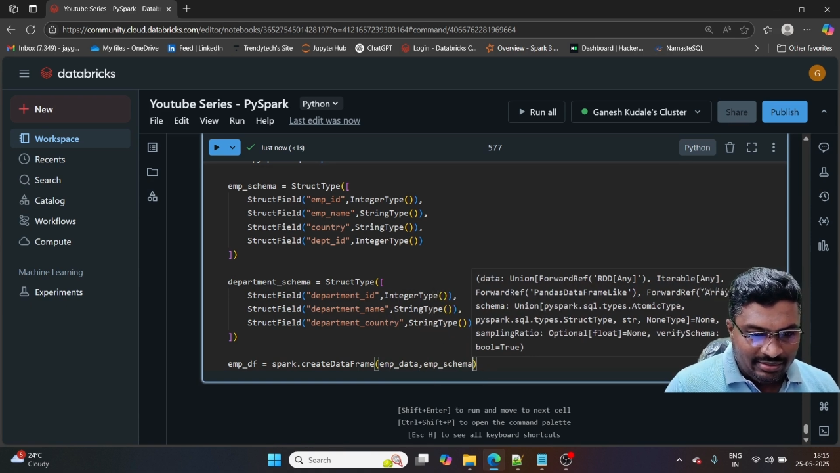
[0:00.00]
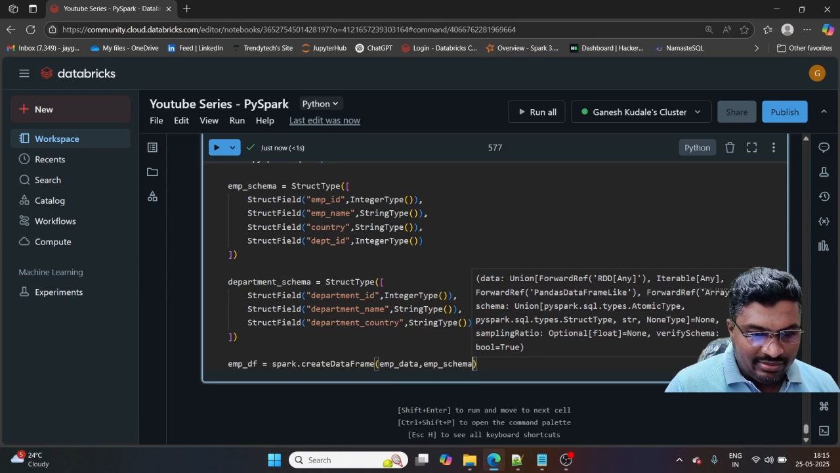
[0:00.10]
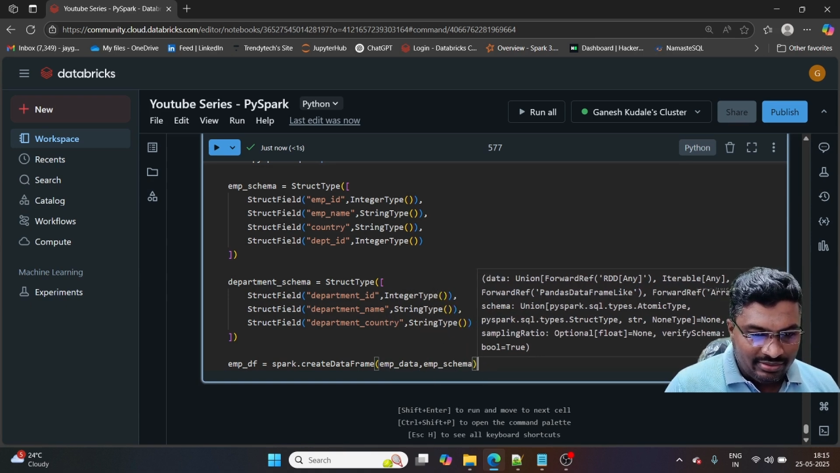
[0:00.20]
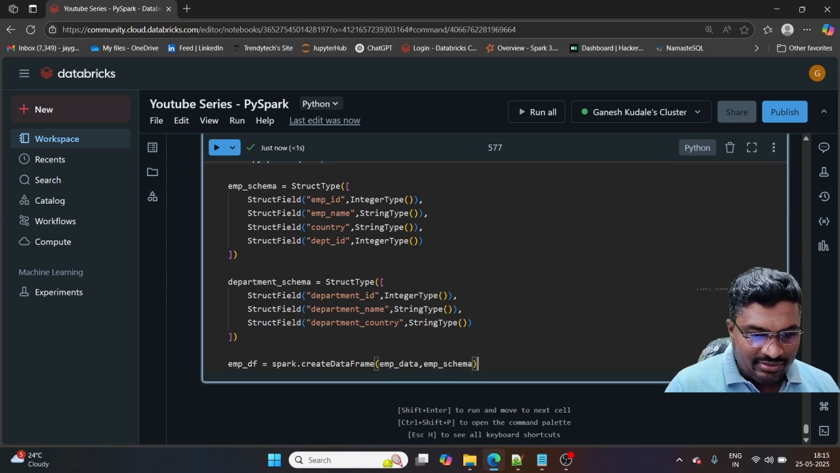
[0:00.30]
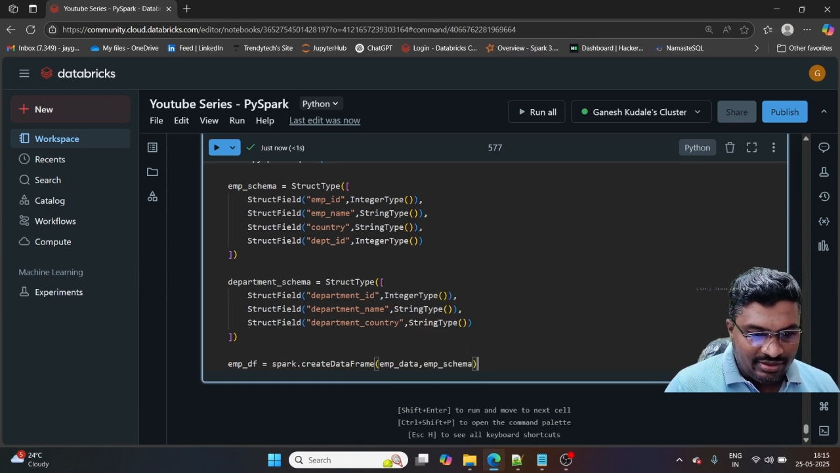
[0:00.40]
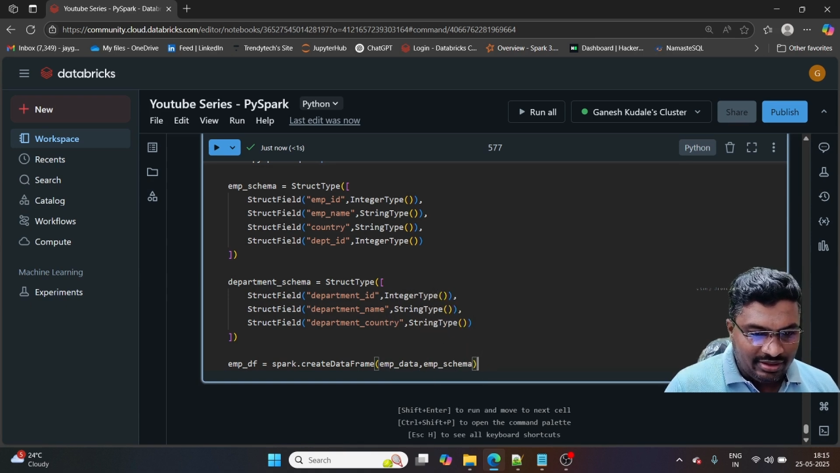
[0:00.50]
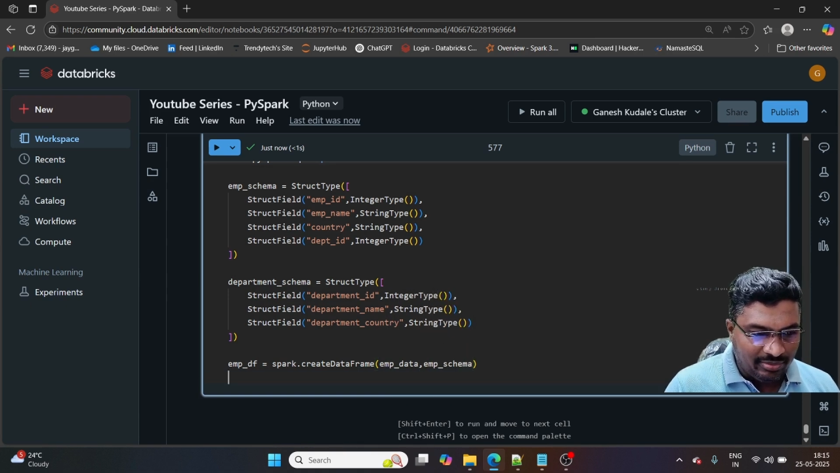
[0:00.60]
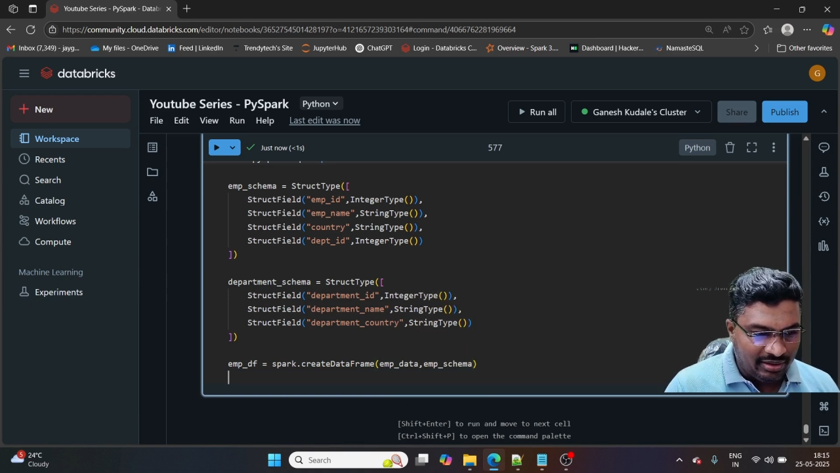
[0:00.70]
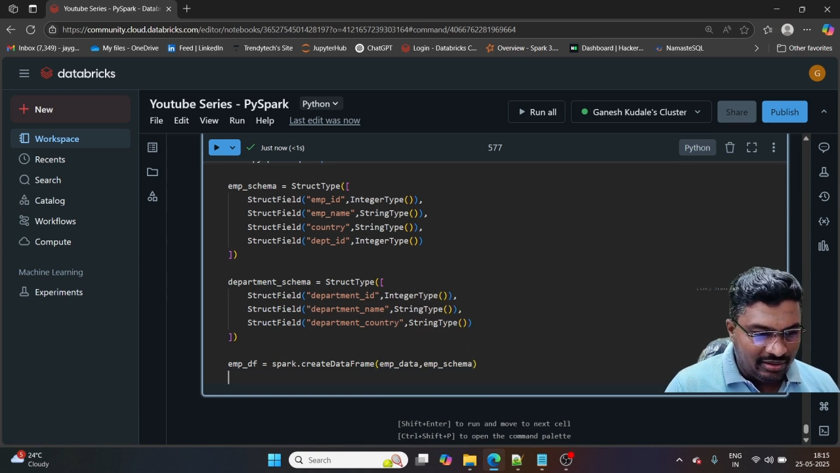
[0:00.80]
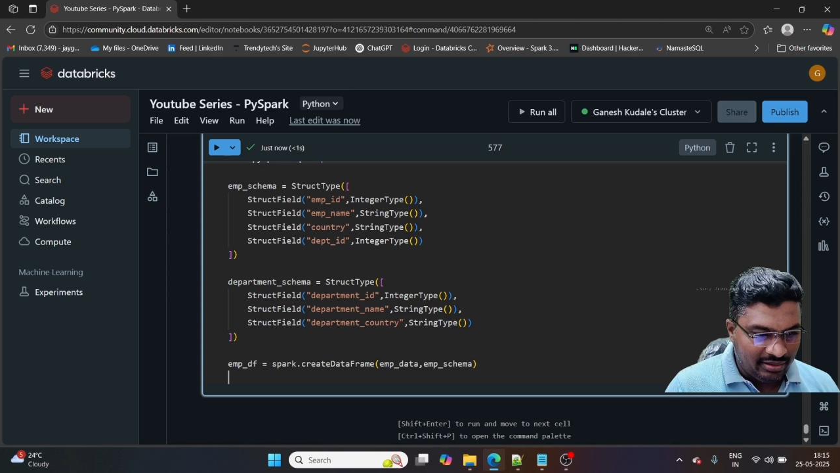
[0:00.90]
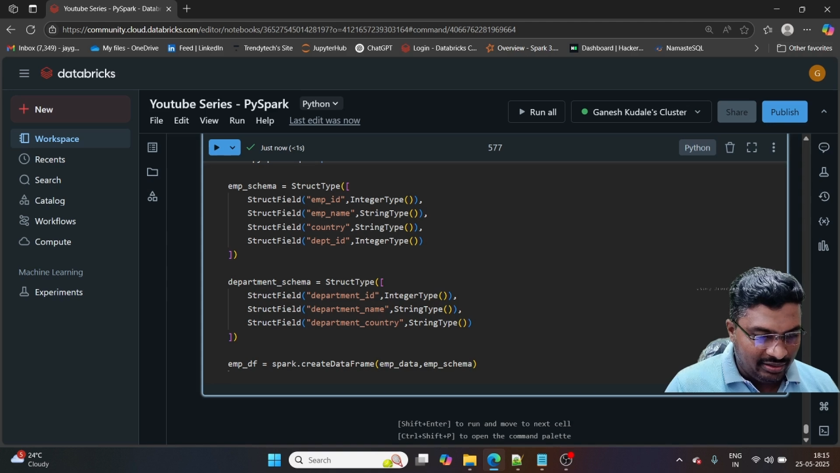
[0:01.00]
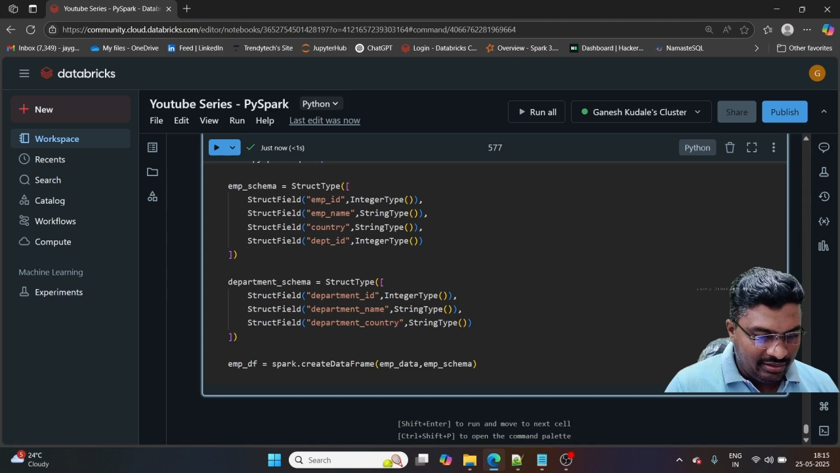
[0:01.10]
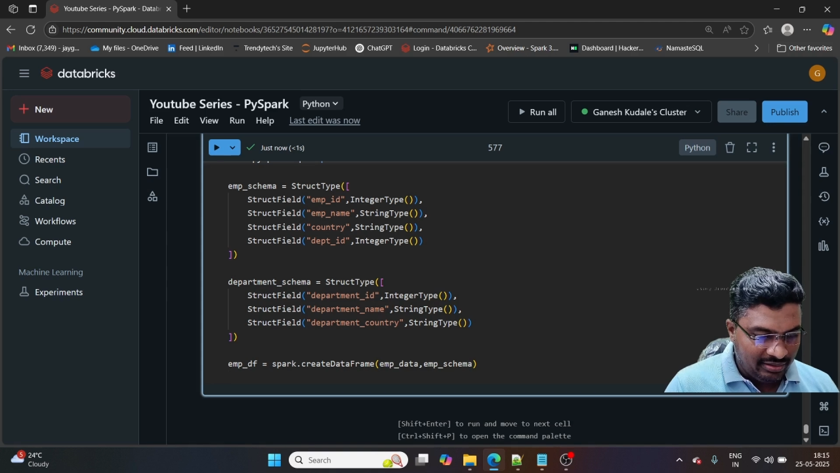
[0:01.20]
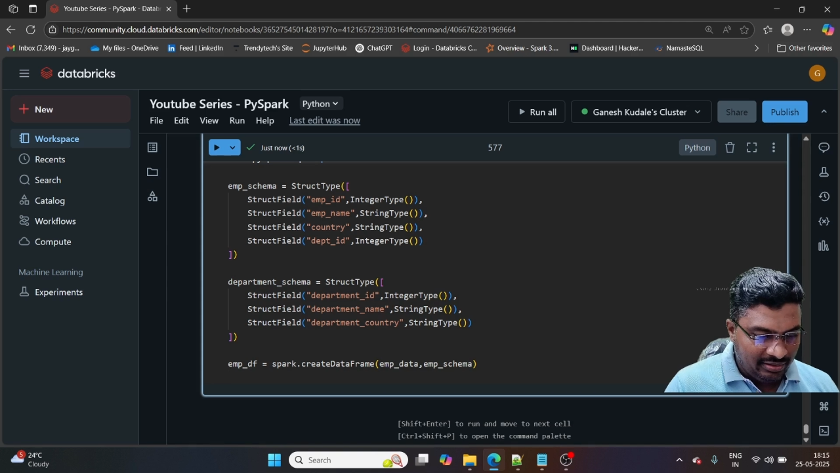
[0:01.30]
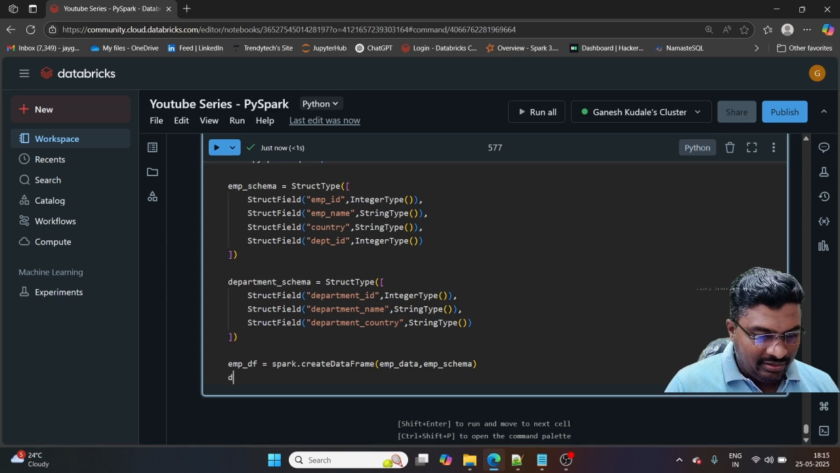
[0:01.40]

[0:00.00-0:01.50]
schema, right?